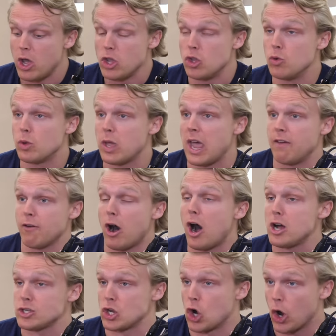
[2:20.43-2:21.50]
You gave
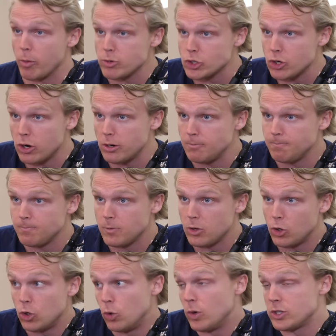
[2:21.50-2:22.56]
Austin Armstrong,
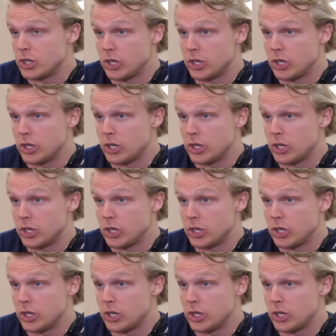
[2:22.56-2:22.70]
who was a,